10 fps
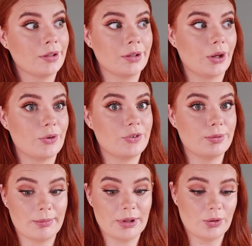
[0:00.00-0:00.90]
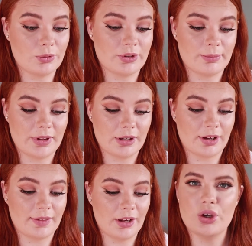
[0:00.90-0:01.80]
go swimming or something
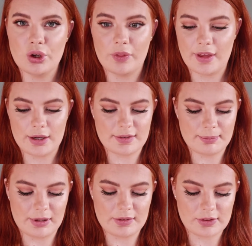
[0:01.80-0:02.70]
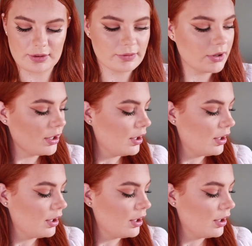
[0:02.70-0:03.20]
like that, not that expensive.